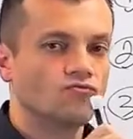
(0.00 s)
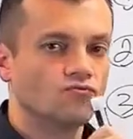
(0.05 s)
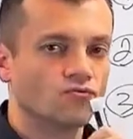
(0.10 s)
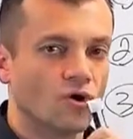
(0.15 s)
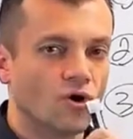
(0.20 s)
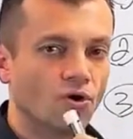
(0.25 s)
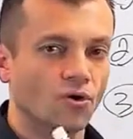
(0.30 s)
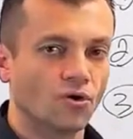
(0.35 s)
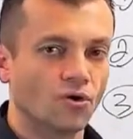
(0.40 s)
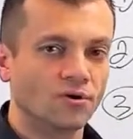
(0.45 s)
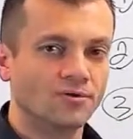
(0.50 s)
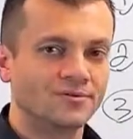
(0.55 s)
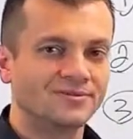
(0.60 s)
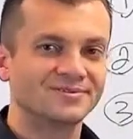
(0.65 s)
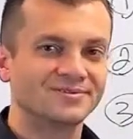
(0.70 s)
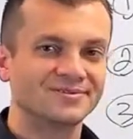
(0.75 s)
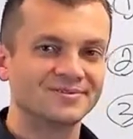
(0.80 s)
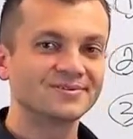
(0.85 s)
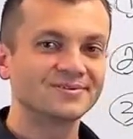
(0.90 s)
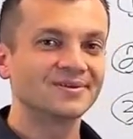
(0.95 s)
Wrong,
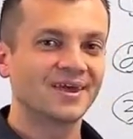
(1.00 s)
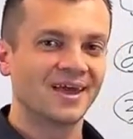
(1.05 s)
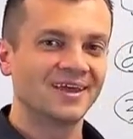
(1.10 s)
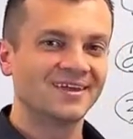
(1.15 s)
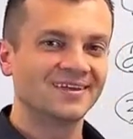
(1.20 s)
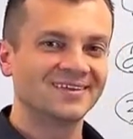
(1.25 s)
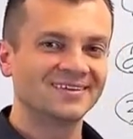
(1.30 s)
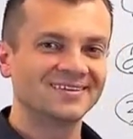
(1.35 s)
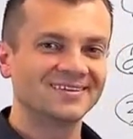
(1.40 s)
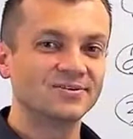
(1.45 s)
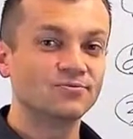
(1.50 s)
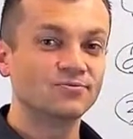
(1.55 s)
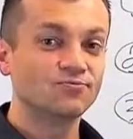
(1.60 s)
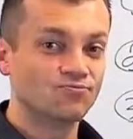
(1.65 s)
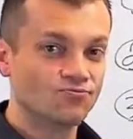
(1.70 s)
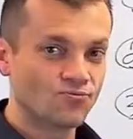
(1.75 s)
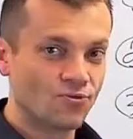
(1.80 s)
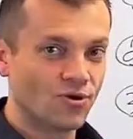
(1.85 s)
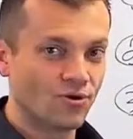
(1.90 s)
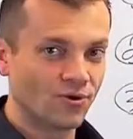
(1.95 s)
okay?
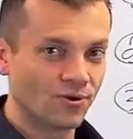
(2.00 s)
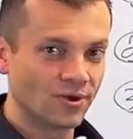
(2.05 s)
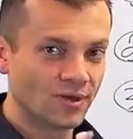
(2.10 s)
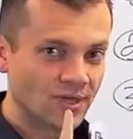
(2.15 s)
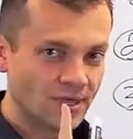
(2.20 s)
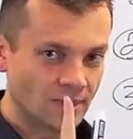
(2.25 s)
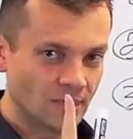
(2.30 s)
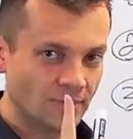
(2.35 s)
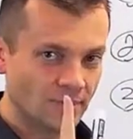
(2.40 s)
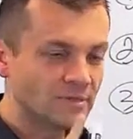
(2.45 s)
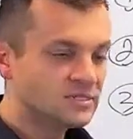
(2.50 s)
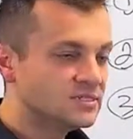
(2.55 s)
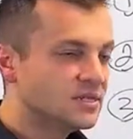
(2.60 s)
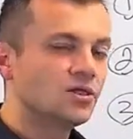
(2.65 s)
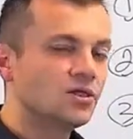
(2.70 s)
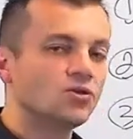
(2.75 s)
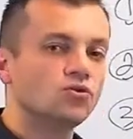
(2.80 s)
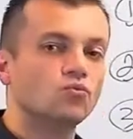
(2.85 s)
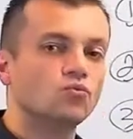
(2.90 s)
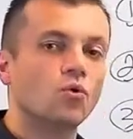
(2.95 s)
Wrong. Let me
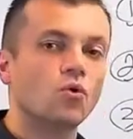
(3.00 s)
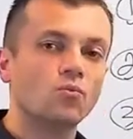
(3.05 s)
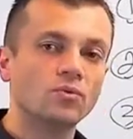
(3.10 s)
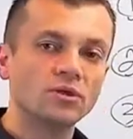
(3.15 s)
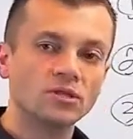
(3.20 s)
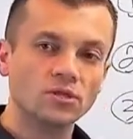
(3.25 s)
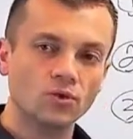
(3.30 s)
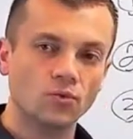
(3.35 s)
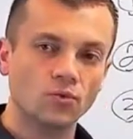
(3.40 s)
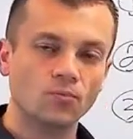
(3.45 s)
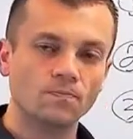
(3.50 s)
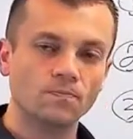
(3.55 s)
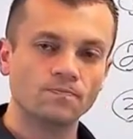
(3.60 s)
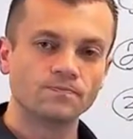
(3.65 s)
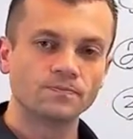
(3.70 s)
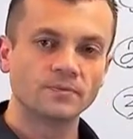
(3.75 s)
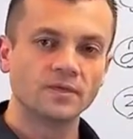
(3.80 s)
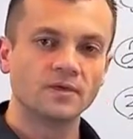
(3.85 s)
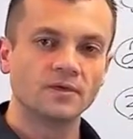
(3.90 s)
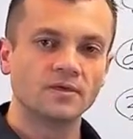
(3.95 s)
tell you what we do
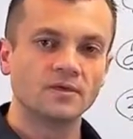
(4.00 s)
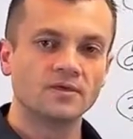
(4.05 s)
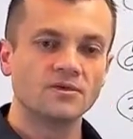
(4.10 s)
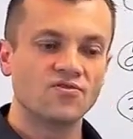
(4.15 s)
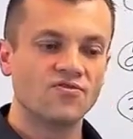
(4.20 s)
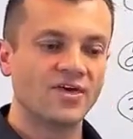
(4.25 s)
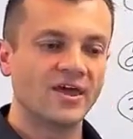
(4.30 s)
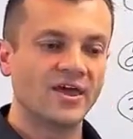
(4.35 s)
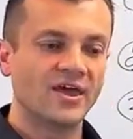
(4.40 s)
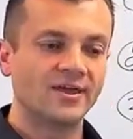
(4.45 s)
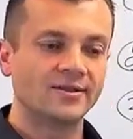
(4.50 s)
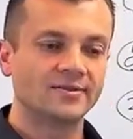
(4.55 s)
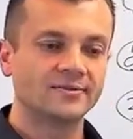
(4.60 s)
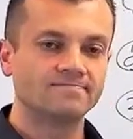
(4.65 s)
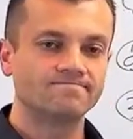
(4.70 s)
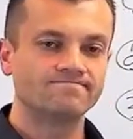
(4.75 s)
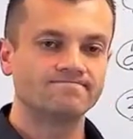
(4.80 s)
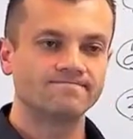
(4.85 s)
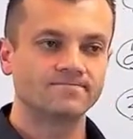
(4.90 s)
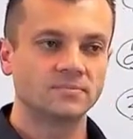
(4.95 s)
that
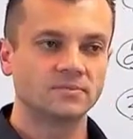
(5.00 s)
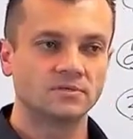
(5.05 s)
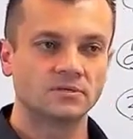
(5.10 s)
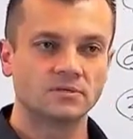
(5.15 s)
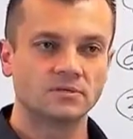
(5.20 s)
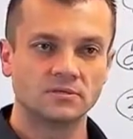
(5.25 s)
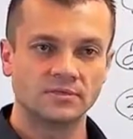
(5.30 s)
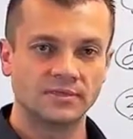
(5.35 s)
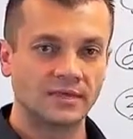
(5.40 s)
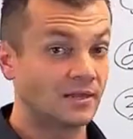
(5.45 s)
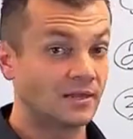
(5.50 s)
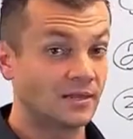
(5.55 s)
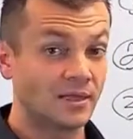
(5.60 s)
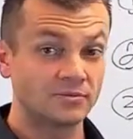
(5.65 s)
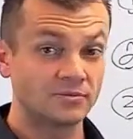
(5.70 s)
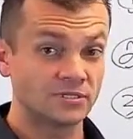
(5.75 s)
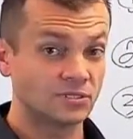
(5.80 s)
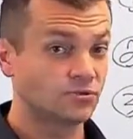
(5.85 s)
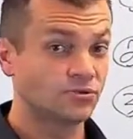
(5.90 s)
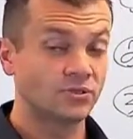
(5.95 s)

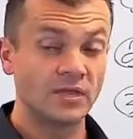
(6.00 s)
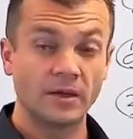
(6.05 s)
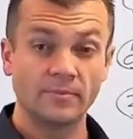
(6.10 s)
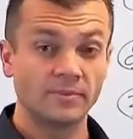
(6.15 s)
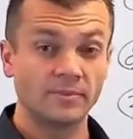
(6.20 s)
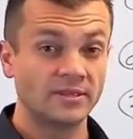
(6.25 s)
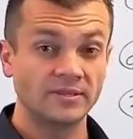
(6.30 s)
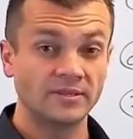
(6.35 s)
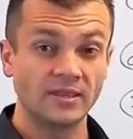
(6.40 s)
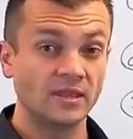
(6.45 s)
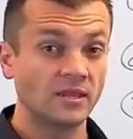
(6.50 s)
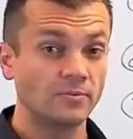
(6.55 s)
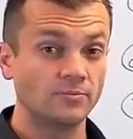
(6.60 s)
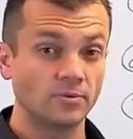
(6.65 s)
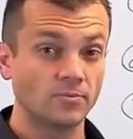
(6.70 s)
allows us to dominate any